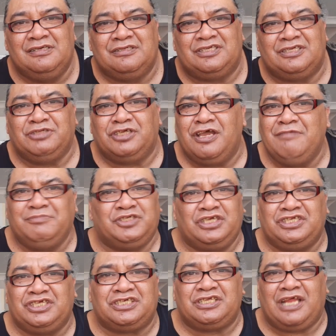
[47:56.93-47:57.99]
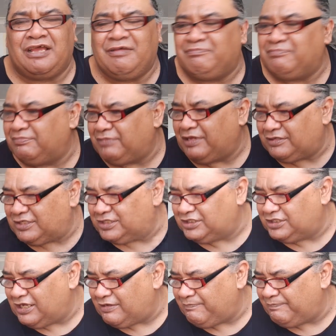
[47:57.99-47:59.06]
Sometimes you just have
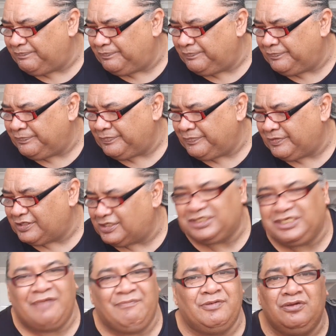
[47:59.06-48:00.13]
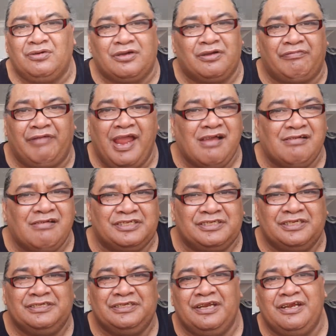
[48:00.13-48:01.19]
a look
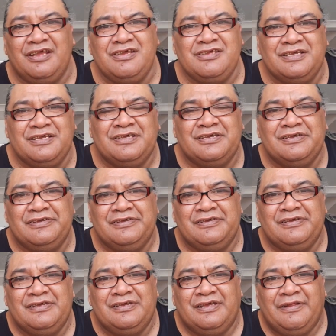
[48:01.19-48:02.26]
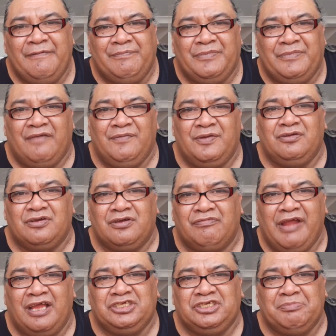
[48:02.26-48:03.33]
around. You know, have a look
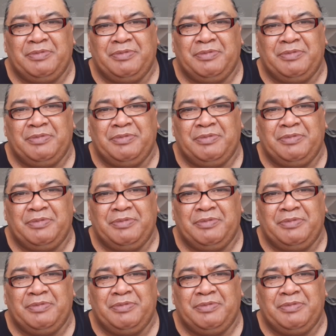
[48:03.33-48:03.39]
around.